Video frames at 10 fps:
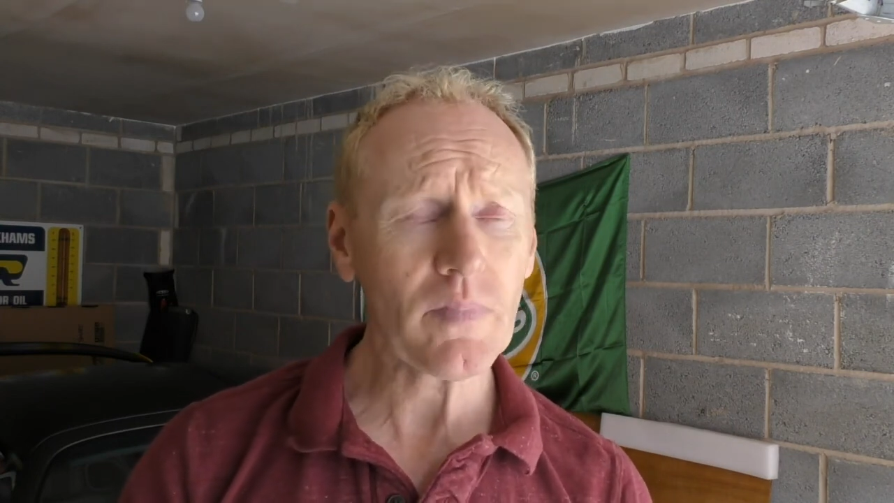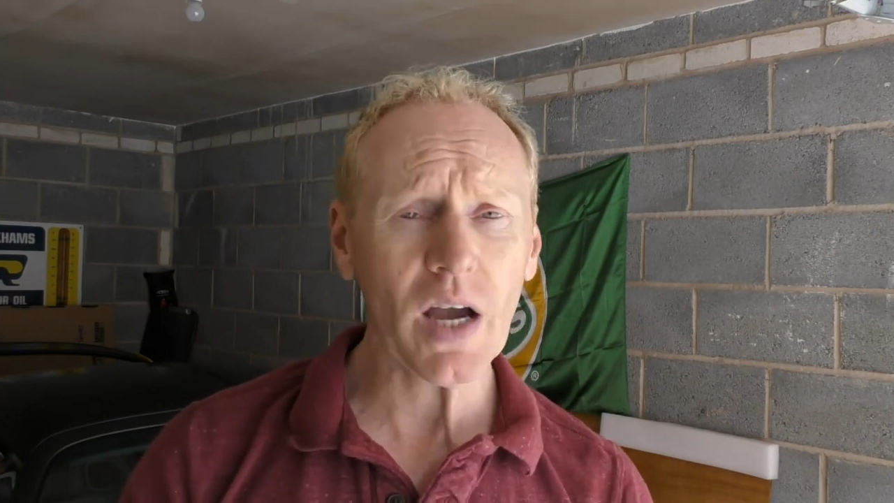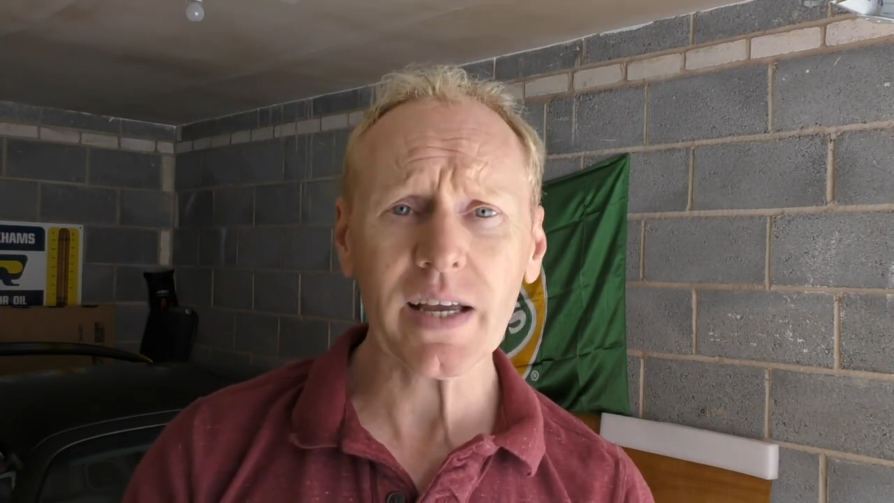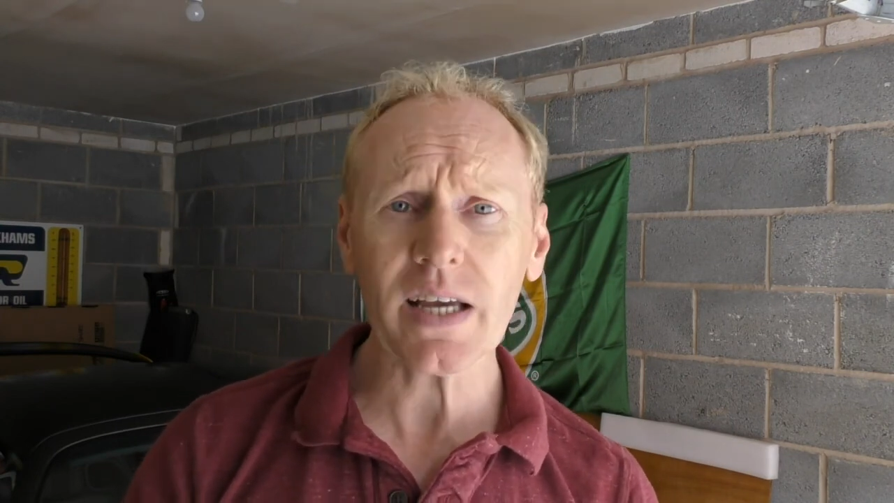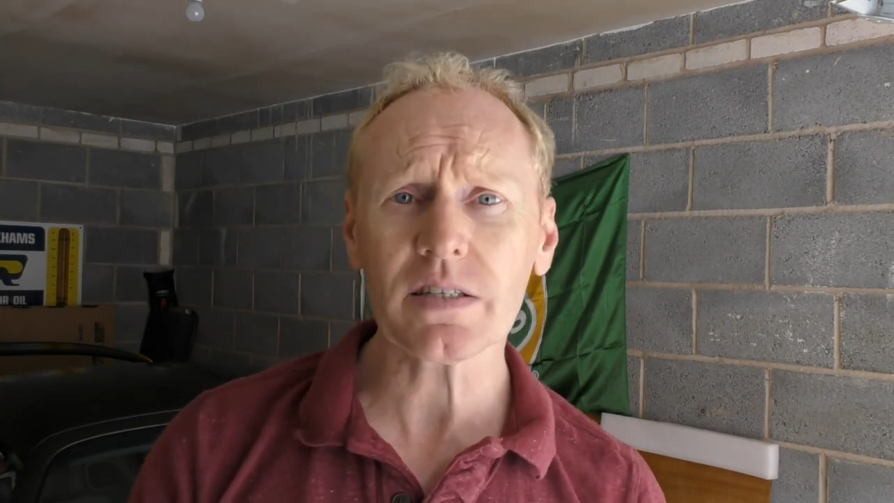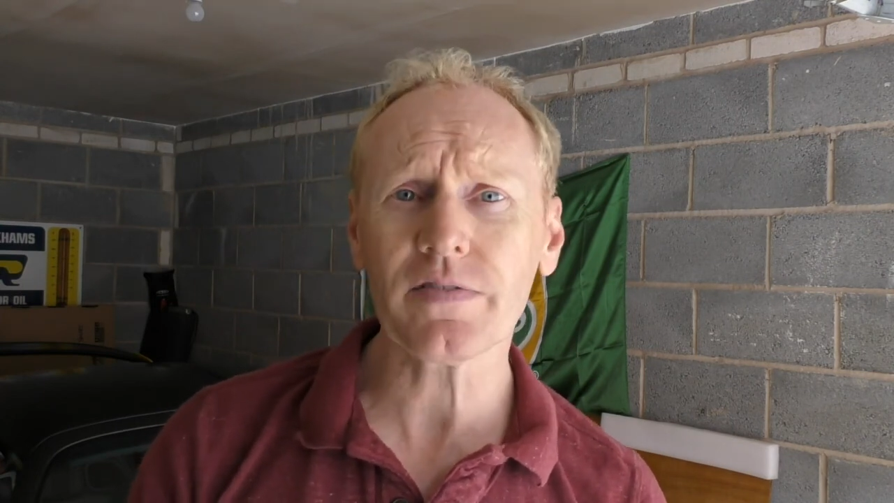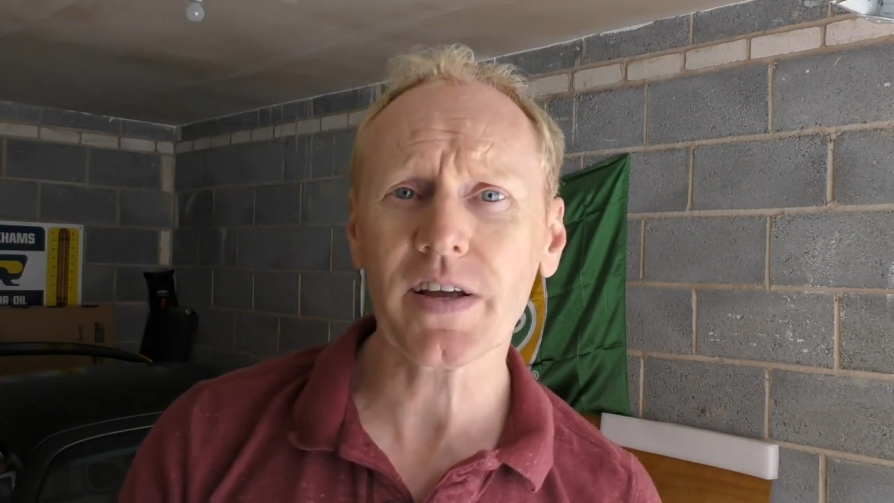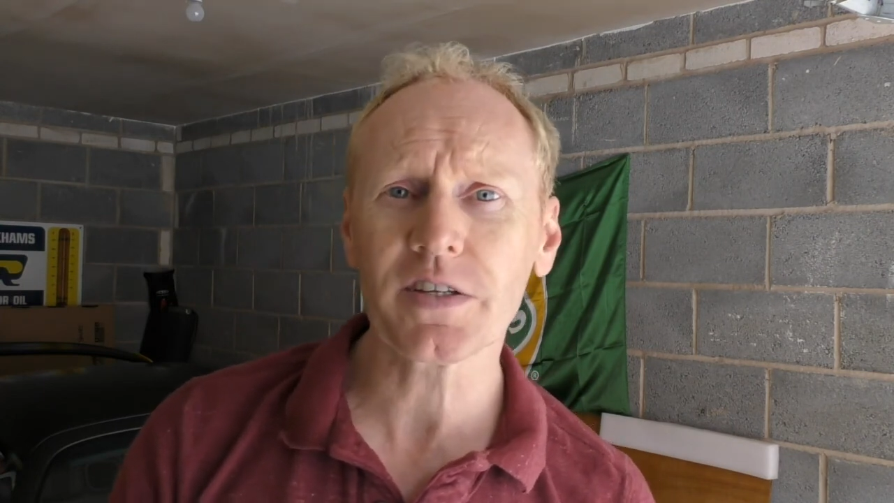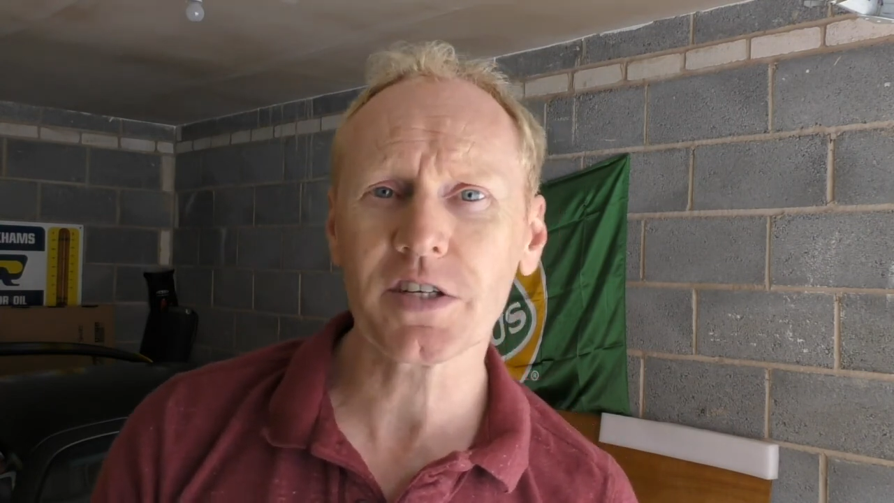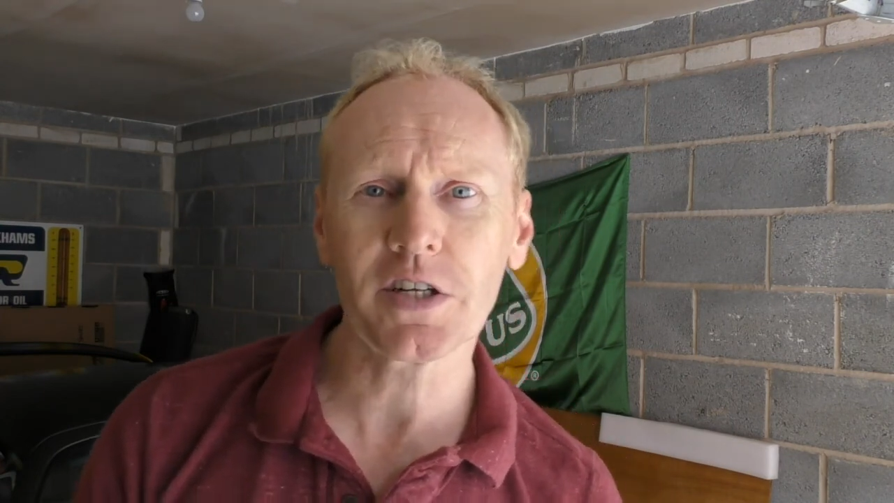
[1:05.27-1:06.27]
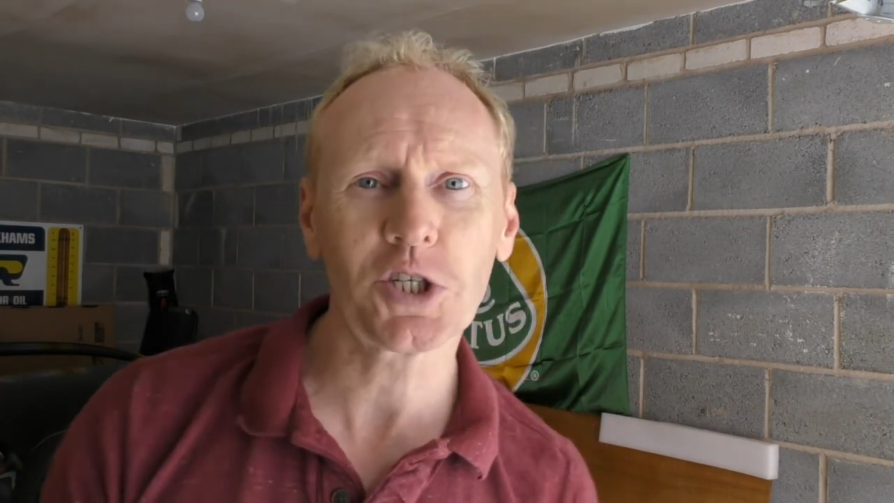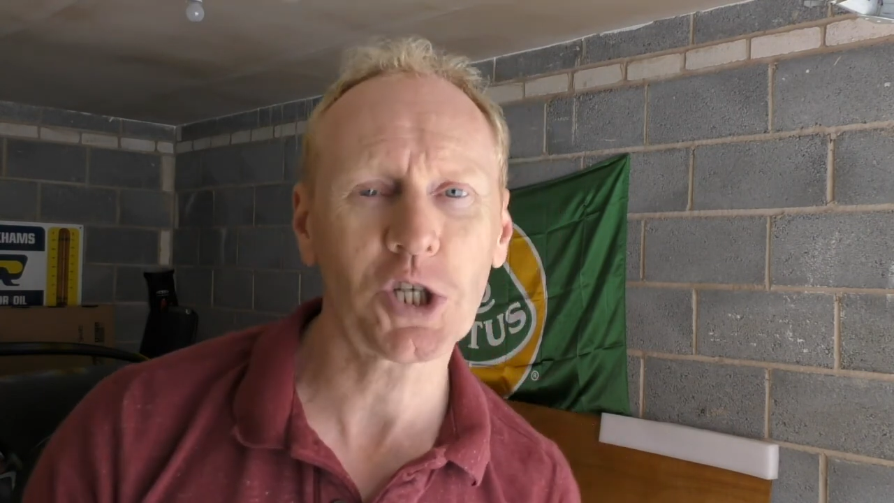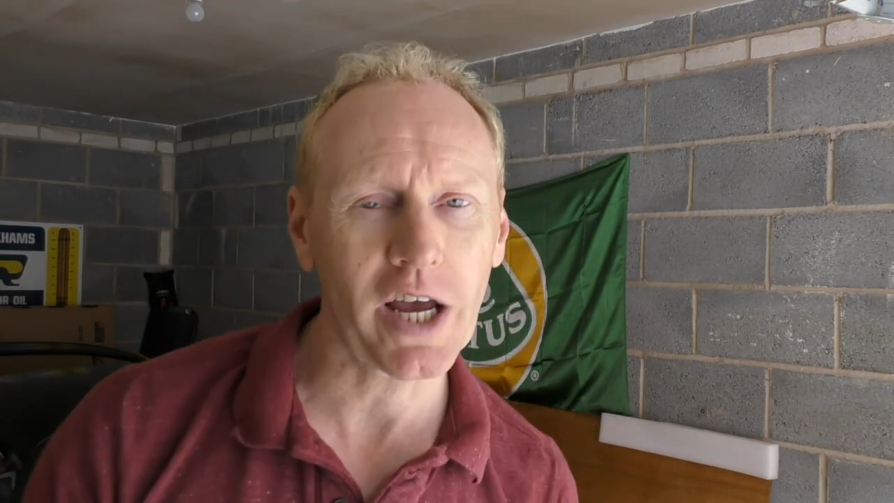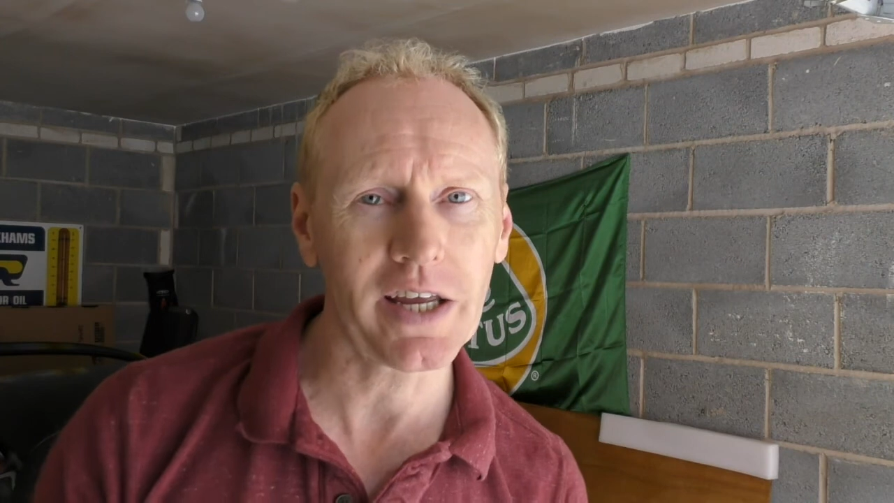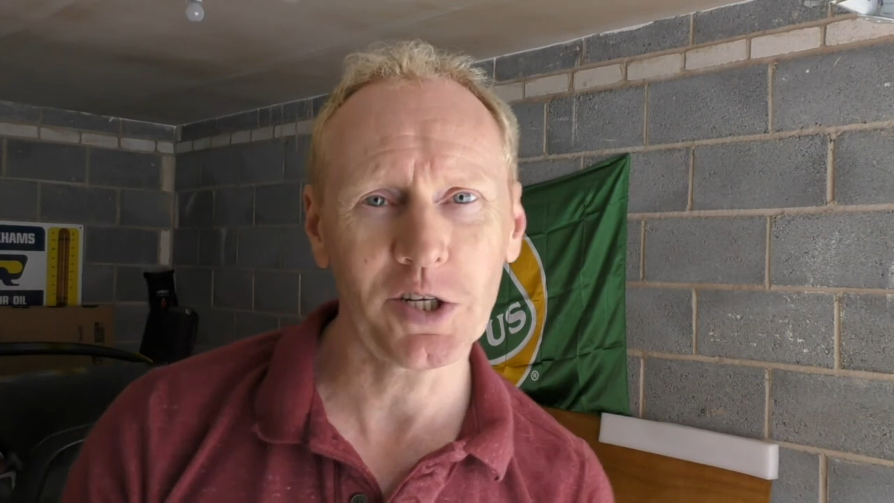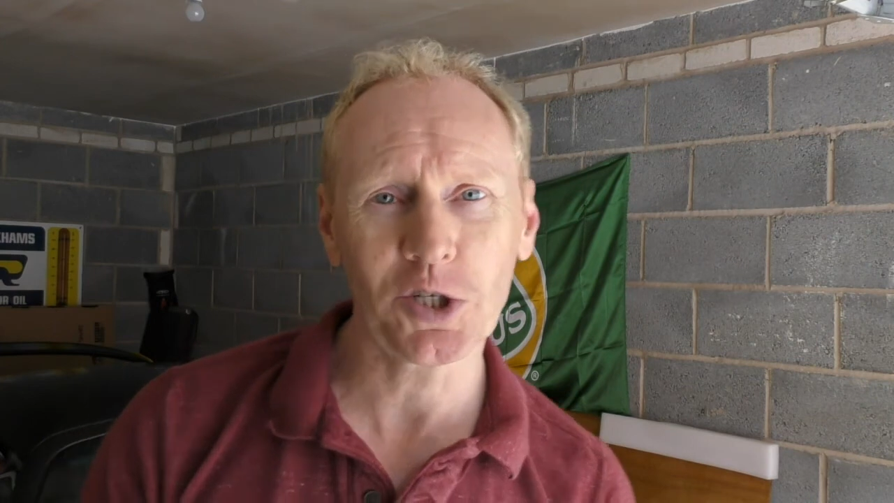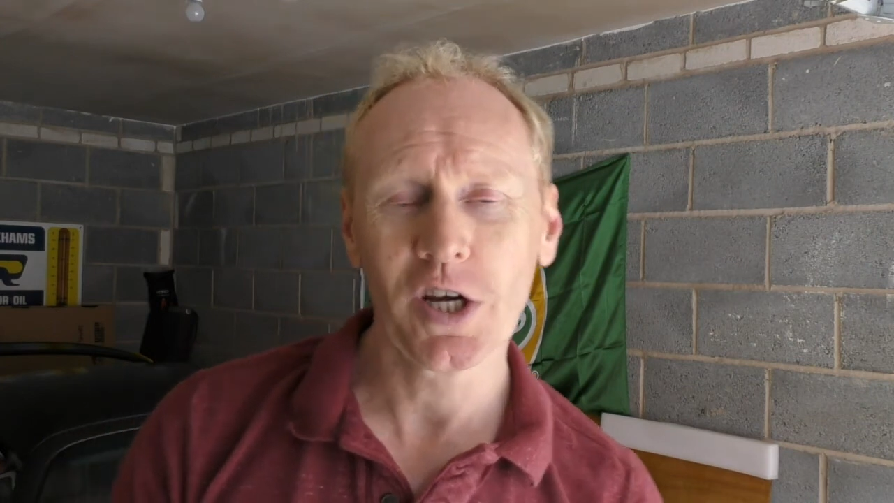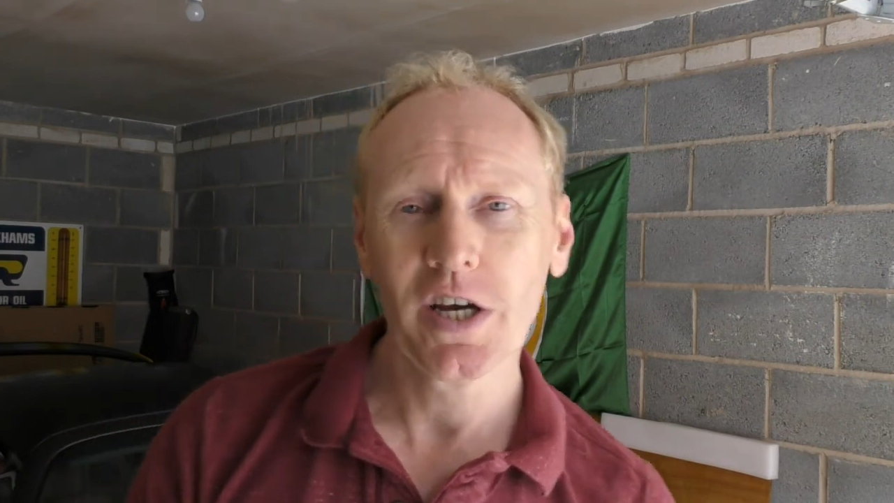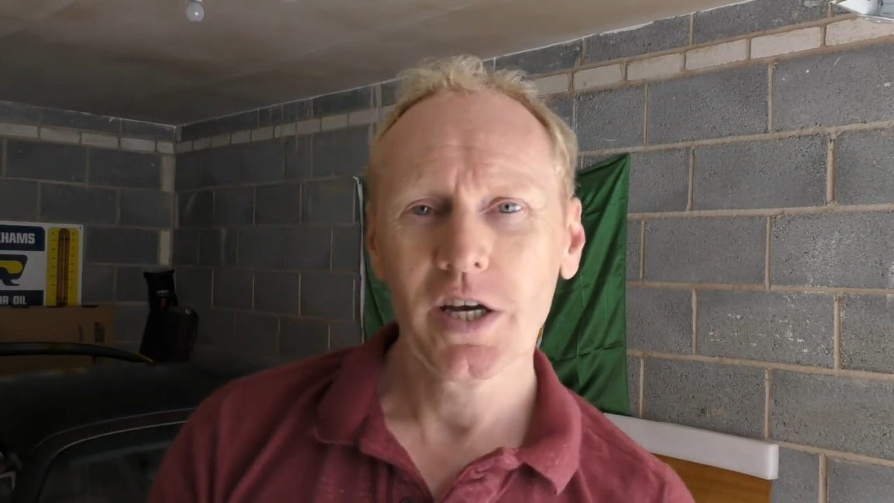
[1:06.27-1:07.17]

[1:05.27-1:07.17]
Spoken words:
I guess I fancied a change,